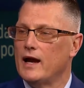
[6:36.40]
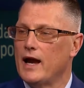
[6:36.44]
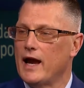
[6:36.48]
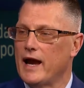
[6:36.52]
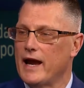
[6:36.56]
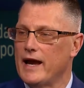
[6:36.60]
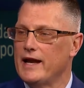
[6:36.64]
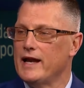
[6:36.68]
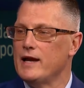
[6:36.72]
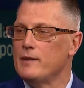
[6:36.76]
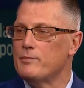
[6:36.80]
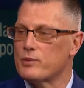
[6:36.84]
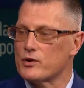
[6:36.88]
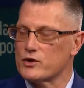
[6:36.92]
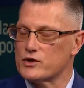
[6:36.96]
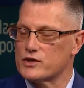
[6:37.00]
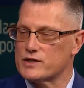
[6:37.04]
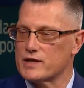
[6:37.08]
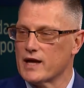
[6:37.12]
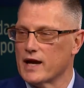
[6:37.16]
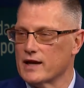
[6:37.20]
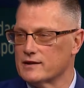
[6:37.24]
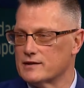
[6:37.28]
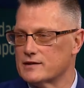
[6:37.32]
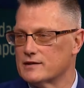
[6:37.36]

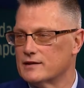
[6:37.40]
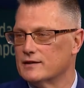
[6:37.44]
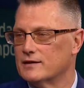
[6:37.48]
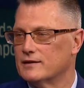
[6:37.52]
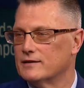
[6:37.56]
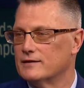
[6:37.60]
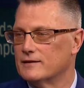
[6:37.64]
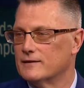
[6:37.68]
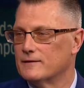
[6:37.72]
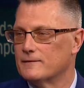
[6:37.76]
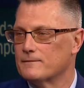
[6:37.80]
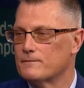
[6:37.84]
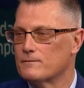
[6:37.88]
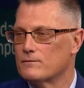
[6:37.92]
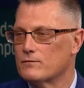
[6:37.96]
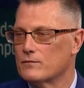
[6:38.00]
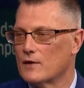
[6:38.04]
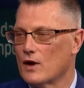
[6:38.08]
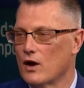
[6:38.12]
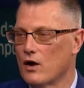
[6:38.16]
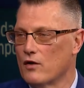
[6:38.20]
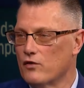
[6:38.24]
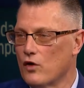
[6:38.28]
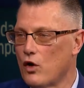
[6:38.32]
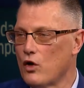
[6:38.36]
80%
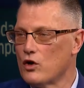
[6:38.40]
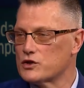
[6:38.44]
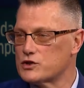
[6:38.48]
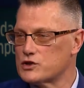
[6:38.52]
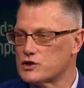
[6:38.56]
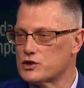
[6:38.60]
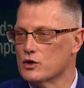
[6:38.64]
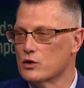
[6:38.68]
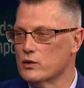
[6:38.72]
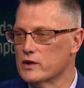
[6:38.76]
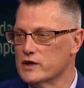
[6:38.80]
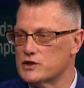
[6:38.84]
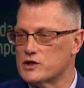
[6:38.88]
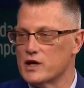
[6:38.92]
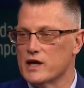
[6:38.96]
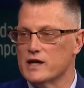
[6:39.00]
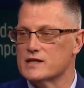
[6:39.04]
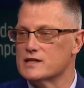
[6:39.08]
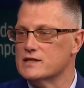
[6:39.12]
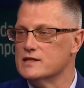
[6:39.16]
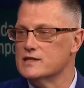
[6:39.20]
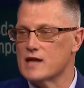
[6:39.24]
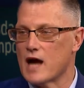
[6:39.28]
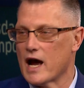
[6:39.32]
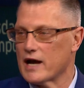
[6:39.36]
of all sewage
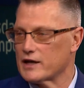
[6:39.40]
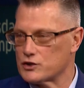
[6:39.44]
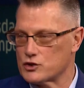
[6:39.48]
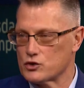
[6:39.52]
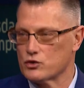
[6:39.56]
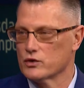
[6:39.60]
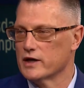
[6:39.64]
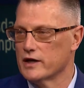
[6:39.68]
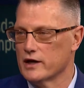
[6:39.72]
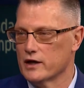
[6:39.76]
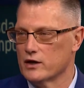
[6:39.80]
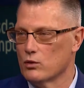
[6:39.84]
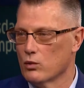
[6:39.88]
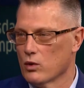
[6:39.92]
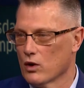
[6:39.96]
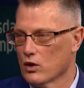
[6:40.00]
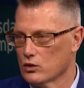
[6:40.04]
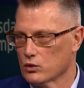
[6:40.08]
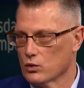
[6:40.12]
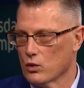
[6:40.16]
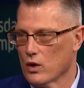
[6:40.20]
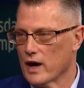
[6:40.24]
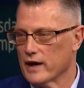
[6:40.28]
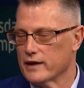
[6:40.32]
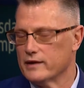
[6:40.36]
is not treated
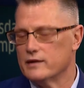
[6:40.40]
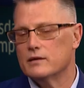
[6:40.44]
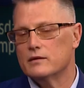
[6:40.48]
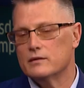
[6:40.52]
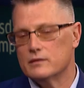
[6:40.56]
worldwide.